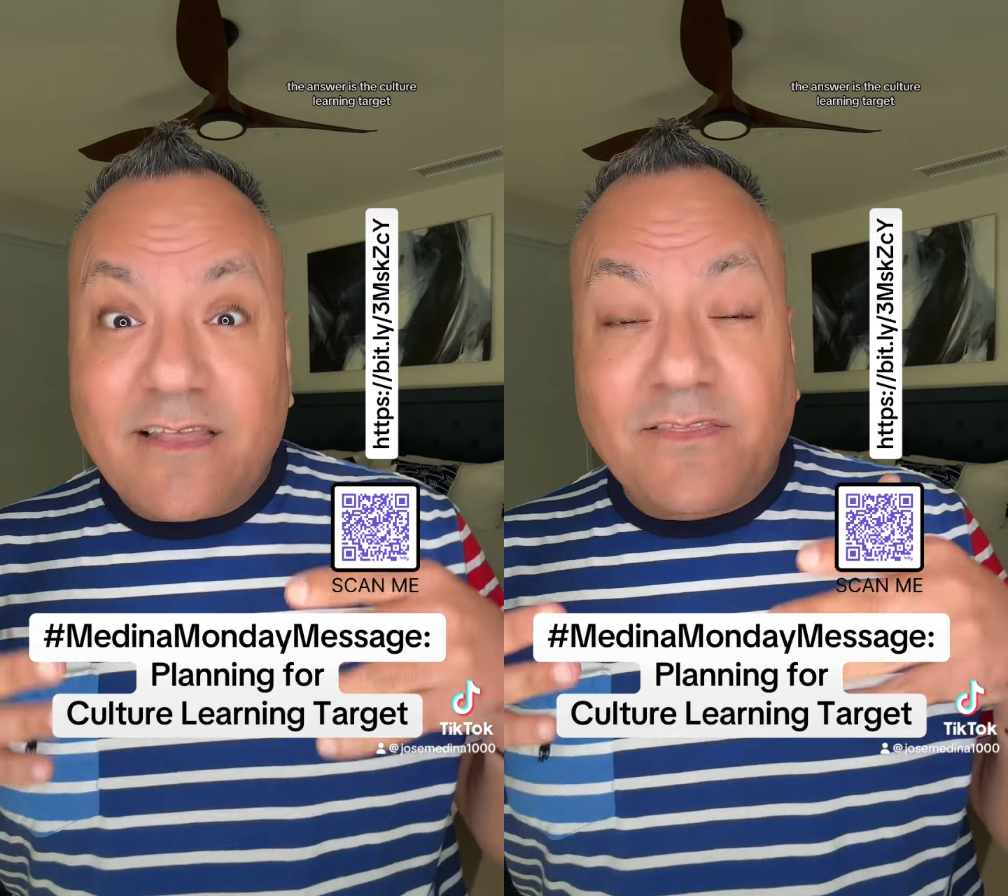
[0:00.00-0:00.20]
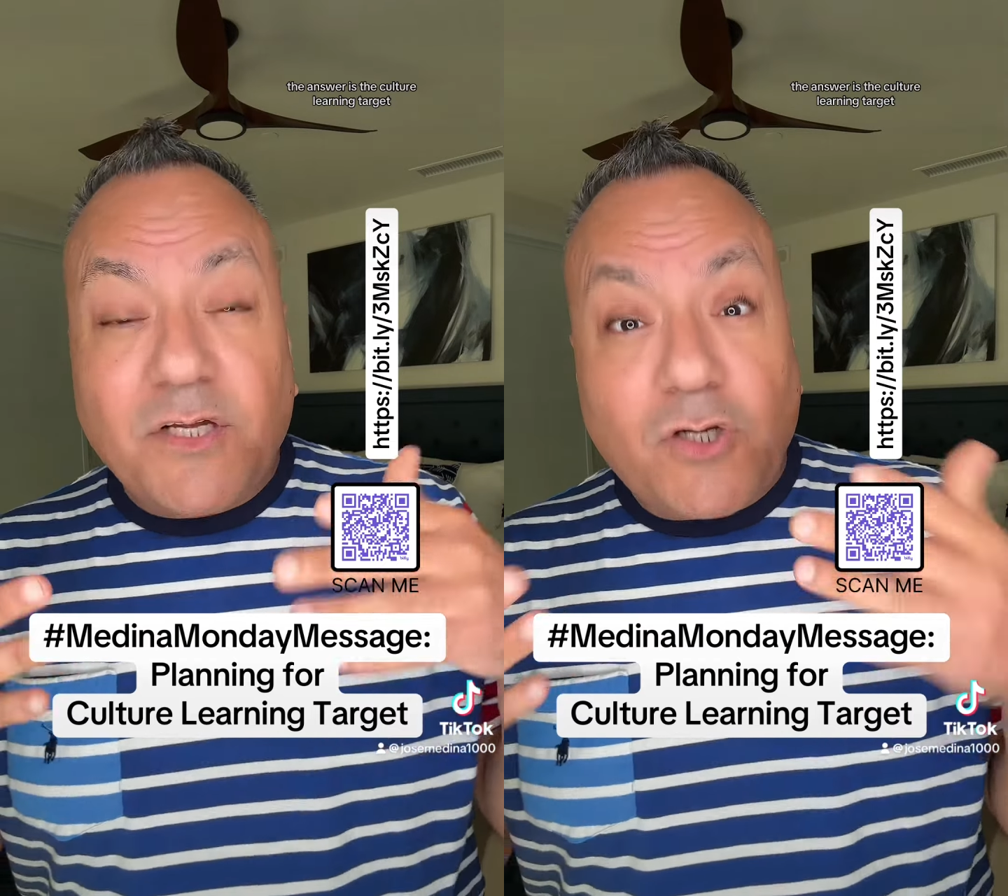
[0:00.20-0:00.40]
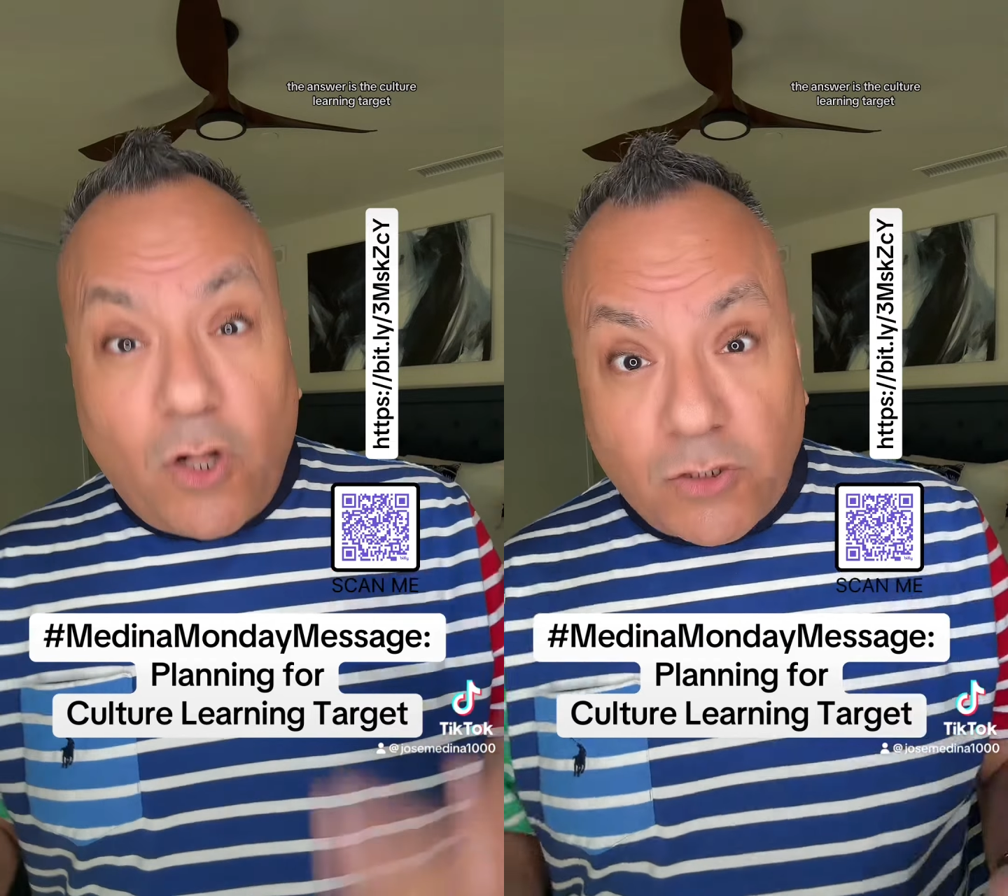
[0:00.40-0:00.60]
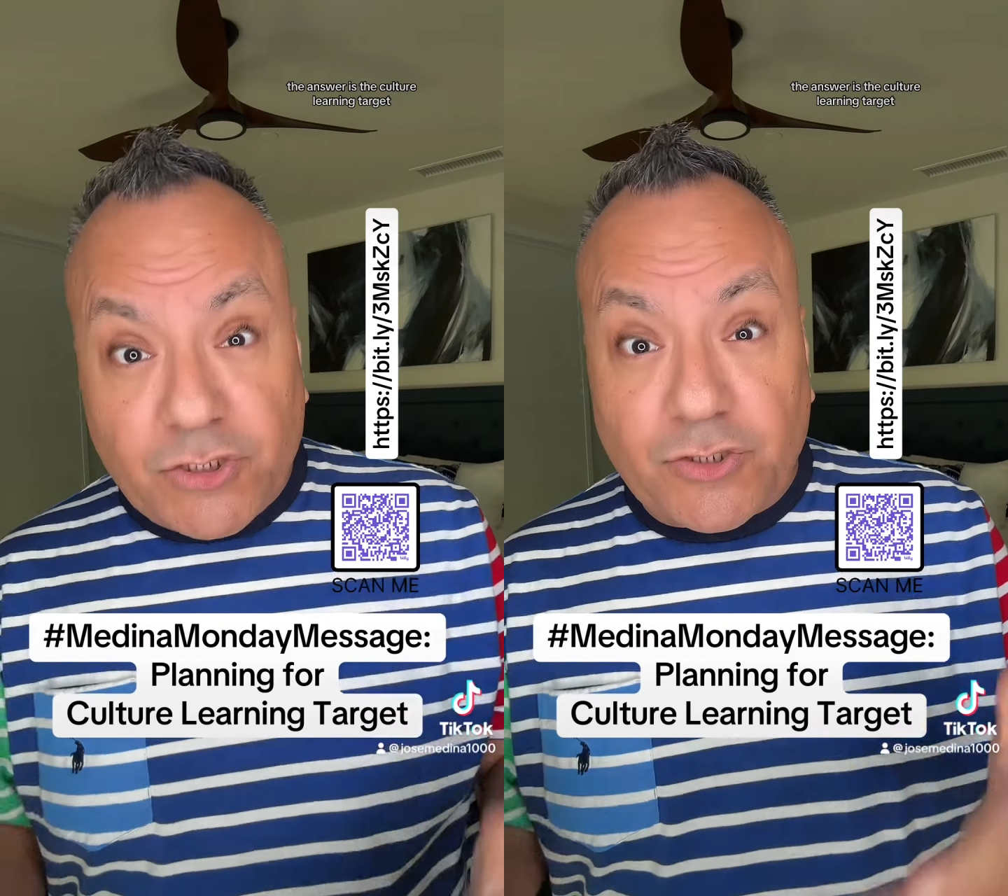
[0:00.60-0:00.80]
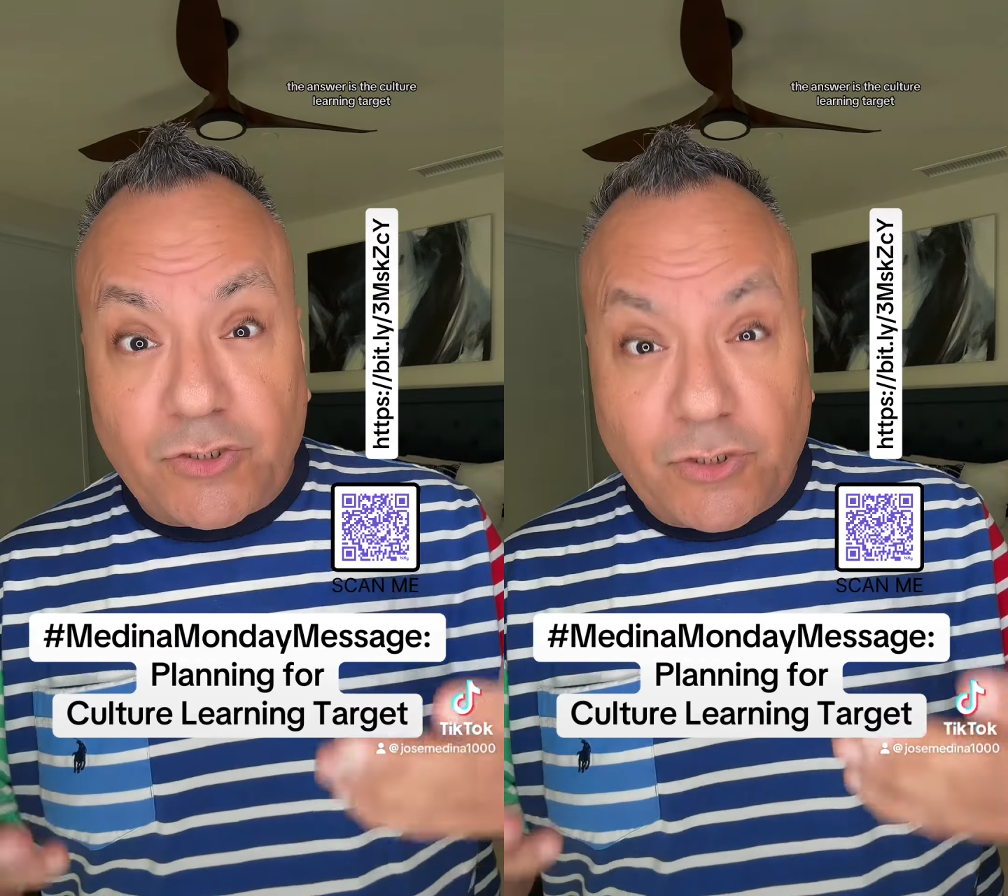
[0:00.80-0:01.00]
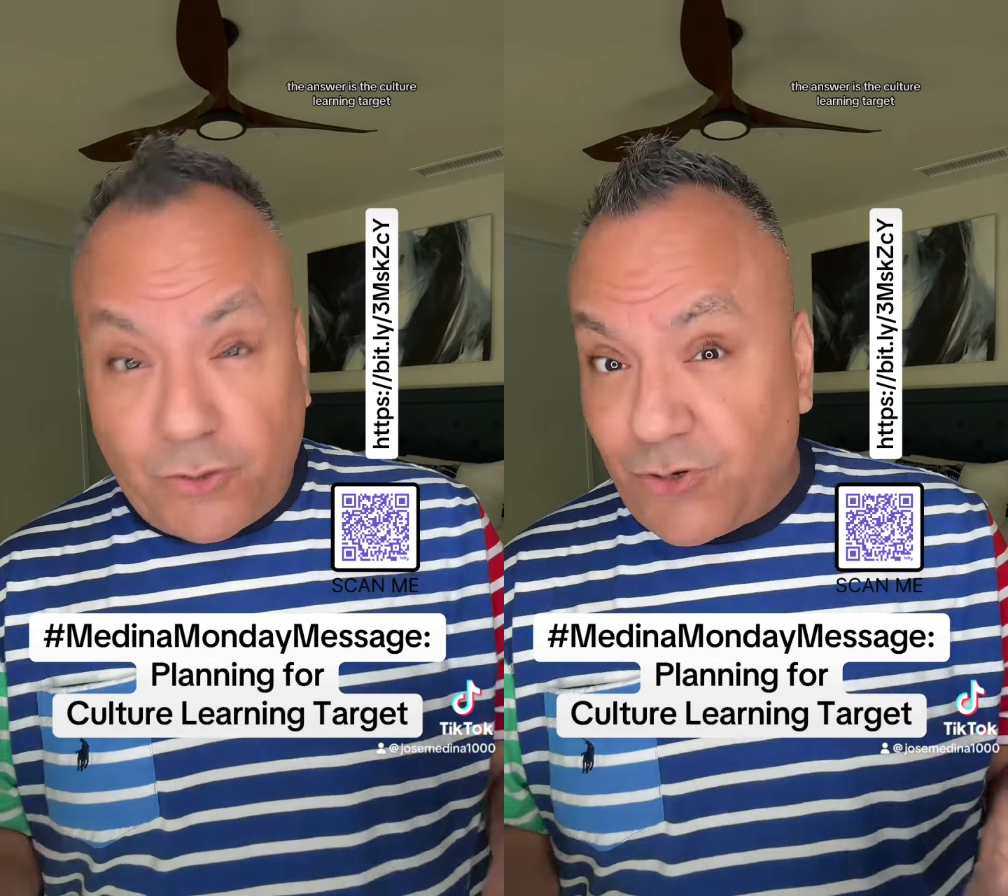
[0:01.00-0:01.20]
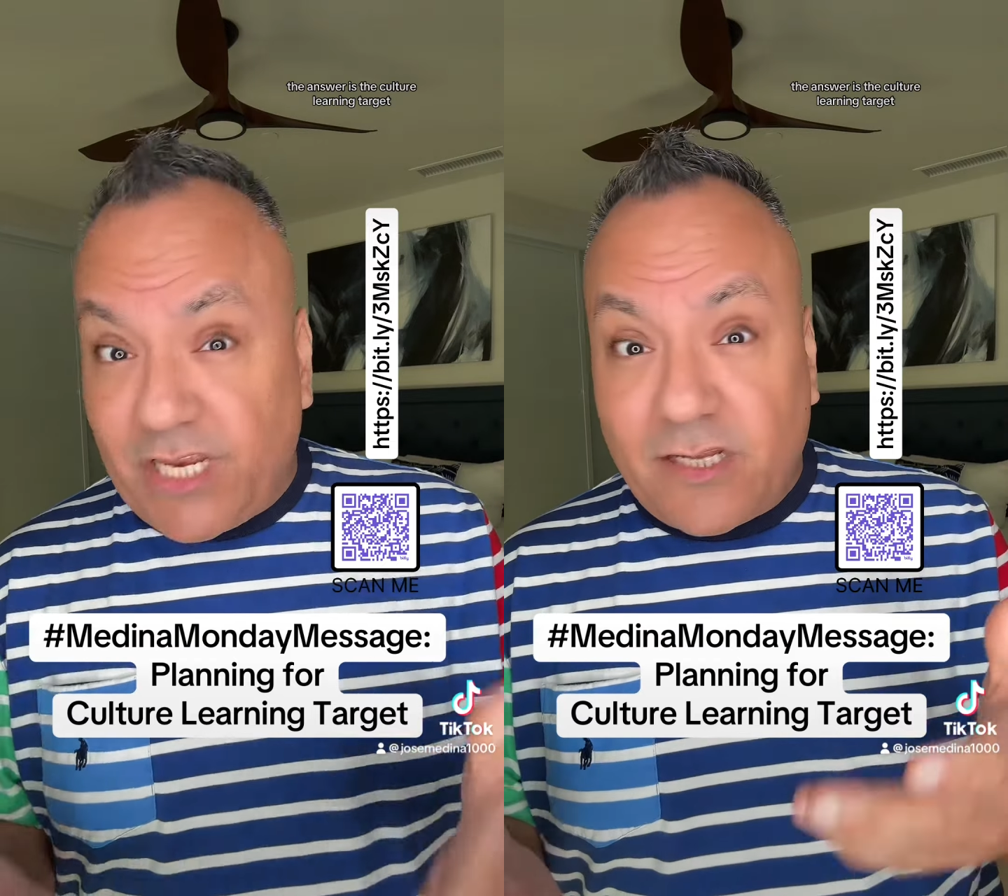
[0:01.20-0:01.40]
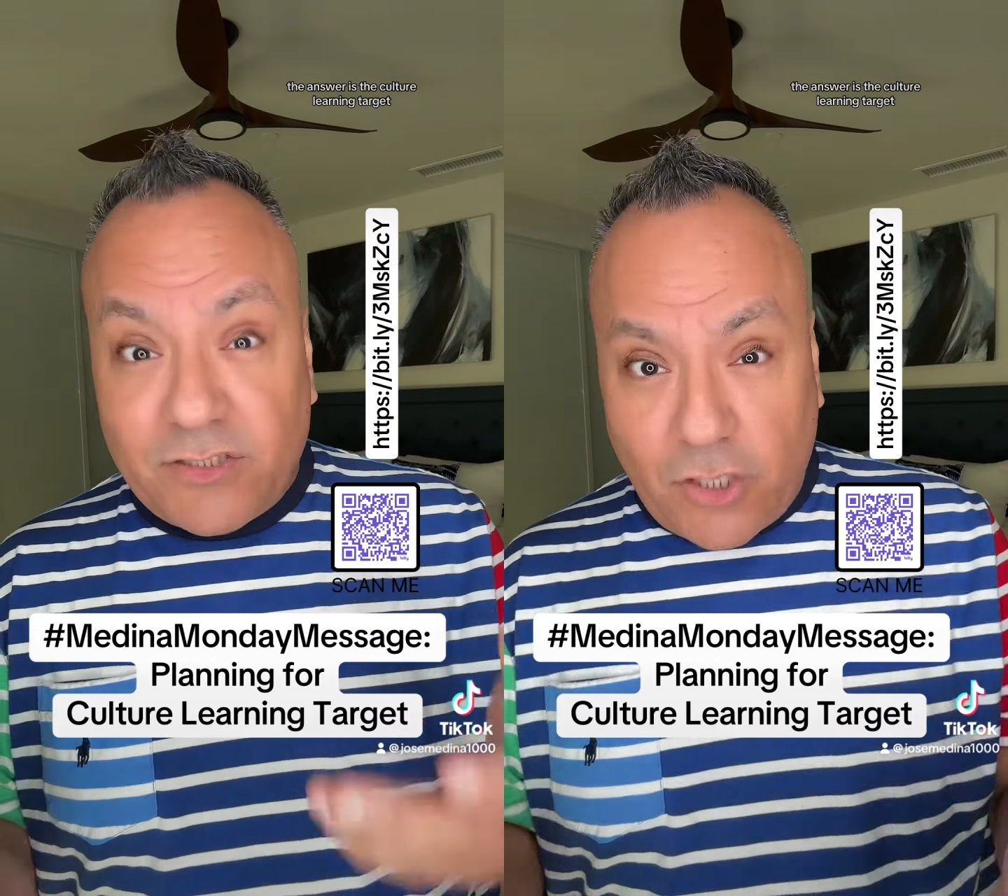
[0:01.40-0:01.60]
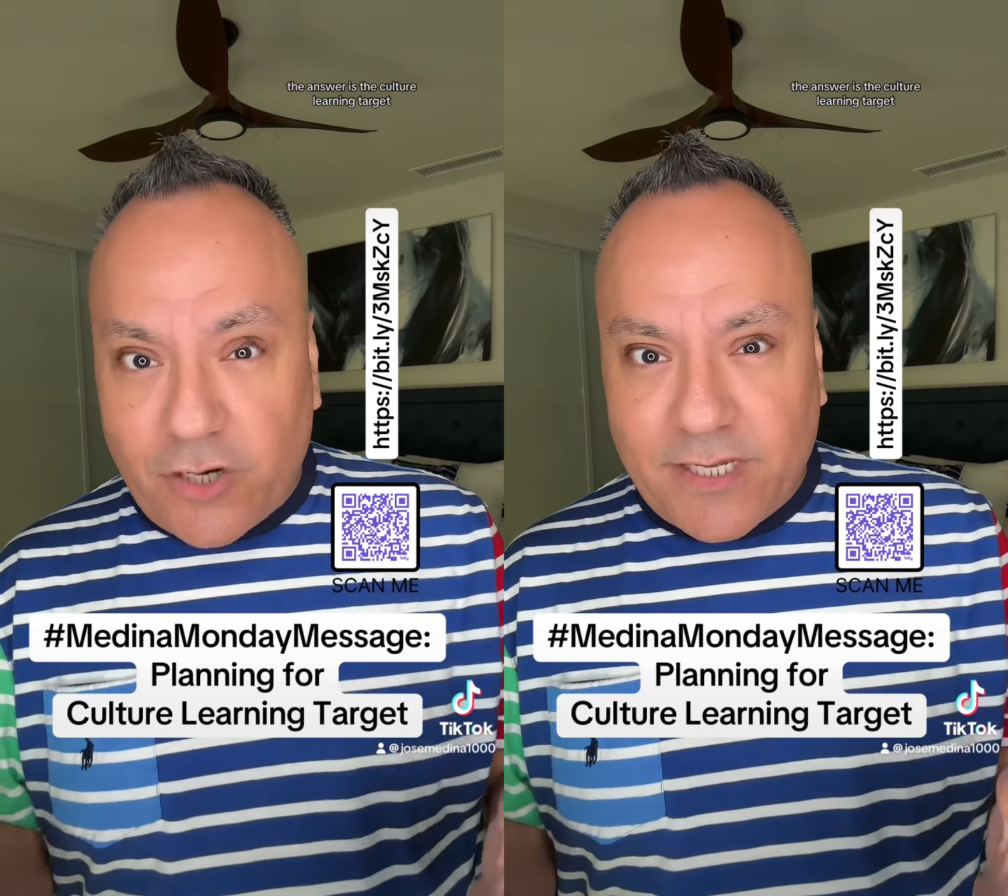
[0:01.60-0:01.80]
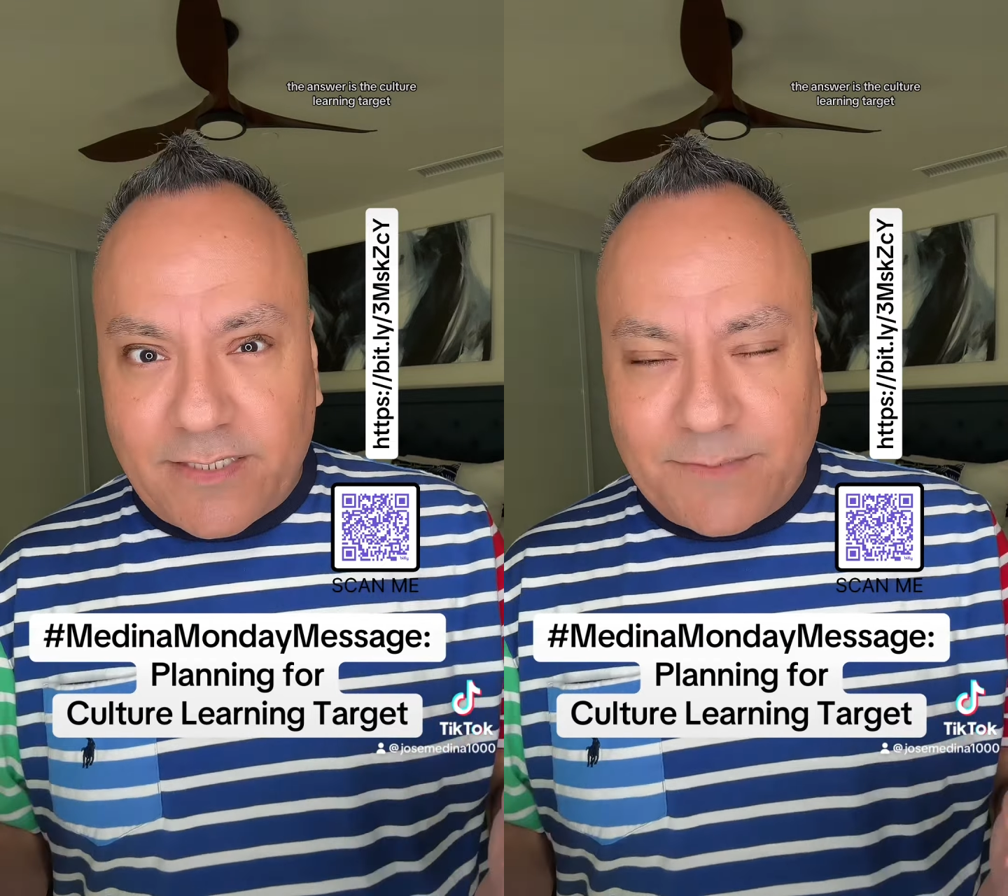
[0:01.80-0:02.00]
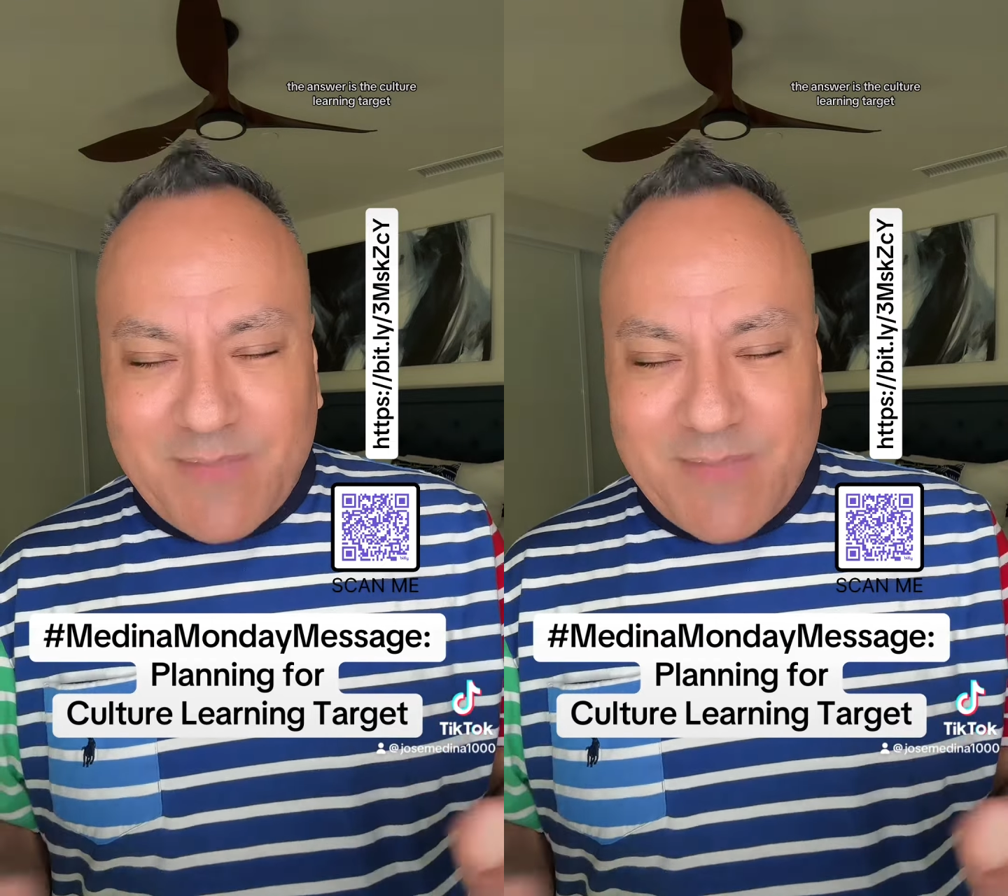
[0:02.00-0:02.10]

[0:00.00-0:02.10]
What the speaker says: the culture learning target.